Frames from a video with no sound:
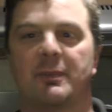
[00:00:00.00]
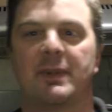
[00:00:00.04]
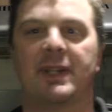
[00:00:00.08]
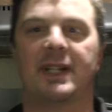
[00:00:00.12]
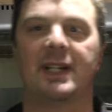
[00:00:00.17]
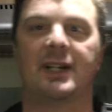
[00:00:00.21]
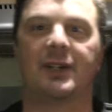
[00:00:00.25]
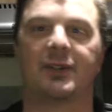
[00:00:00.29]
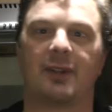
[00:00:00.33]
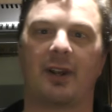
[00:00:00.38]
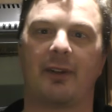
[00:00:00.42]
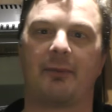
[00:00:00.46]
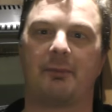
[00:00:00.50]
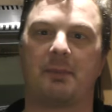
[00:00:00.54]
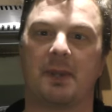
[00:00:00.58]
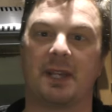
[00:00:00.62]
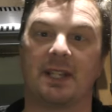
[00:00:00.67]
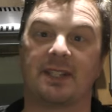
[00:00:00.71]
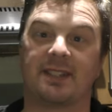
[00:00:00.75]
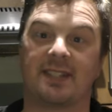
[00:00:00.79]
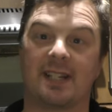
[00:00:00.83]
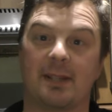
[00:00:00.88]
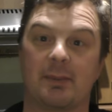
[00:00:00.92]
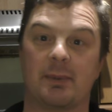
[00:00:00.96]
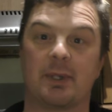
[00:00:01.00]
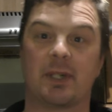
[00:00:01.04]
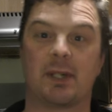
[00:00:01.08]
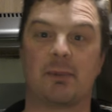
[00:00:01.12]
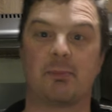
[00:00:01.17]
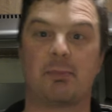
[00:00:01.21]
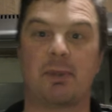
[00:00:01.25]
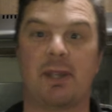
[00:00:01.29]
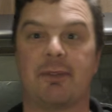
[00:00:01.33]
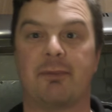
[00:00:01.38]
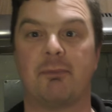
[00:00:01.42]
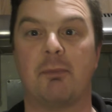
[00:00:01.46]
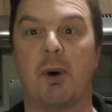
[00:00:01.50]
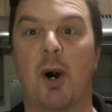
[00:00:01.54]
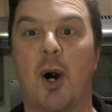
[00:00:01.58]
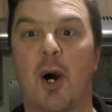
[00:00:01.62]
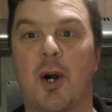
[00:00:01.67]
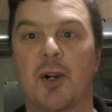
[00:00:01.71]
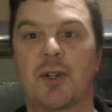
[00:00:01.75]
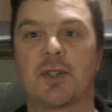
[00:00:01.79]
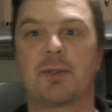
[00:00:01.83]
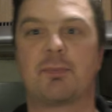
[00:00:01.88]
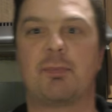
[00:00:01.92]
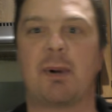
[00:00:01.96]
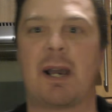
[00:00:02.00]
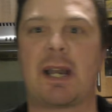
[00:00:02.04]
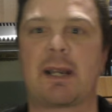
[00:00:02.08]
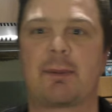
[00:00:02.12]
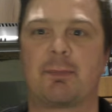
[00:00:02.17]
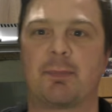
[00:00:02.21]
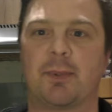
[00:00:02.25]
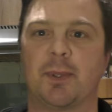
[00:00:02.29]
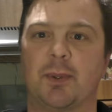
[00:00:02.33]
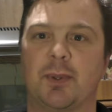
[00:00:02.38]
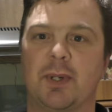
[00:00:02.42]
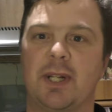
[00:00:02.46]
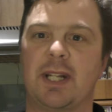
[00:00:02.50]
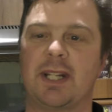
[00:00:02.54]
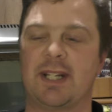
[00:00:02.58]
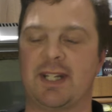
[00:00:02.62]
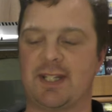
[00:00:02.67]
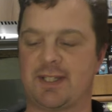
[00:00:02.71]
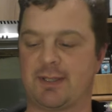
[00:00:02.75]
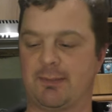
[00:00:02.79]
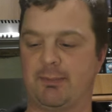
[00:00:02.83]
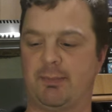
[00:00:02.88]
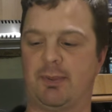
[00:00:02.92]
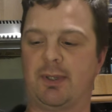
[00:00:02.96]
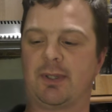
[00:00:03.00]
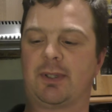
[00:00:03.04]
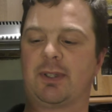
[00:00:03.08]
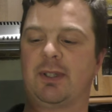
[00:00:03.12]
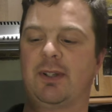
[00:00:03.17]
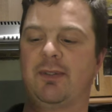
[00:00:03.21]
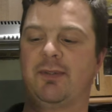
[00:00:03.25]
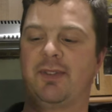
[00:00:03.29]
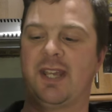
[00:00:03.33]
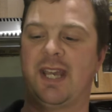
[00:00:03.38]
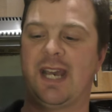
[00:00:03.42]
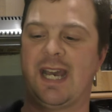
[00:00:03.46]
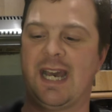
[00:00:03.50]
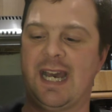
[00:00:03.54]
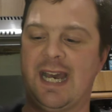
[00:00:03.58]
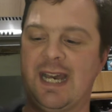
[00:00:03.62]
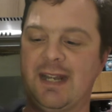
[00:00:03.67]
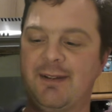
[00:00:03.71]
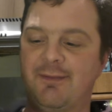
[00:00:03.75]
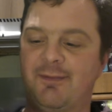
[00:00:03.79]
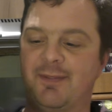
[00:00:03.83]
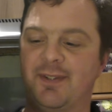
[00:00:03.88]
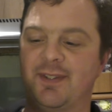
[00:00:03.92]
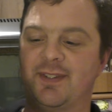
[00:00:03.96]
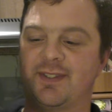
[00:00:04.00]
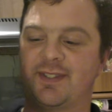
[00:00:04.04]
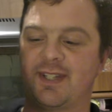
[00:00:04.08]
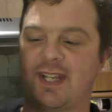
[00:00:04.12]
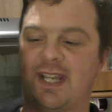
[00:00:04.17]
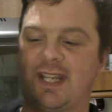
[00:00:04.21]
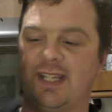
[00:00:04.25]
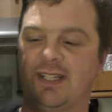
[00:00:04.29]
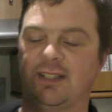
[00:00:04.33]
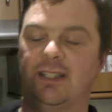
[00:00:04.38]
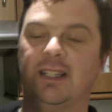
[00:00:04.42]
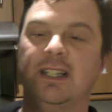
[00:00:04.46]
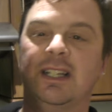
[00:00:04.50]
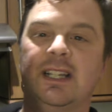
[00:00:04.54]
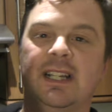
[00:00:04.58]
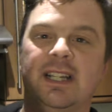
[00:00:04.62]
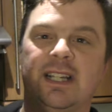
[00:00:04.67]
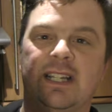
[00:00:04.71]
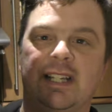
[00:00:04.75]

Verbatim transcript: Real Ale Craft Beer. Today we've got a beer from Hog's Back Brewery and it's a bottle of their Advent Ale.